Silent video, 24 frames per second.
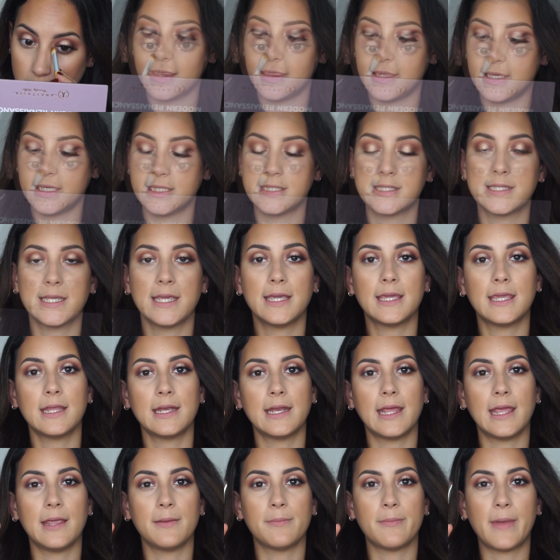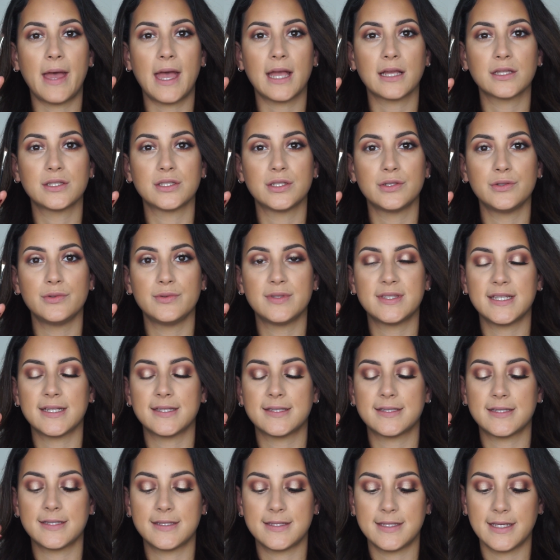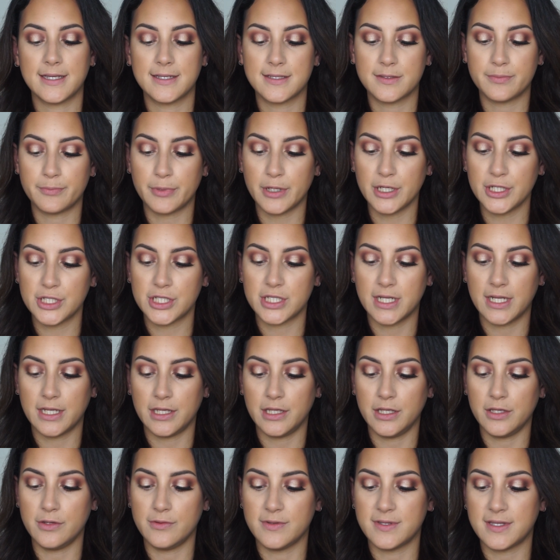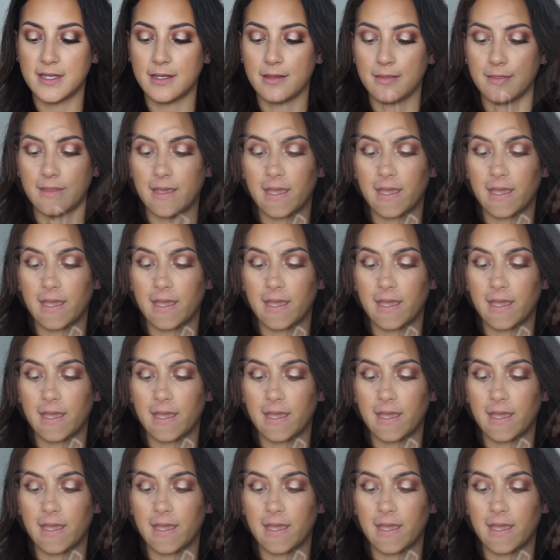Then taking a MAC 266 brush and using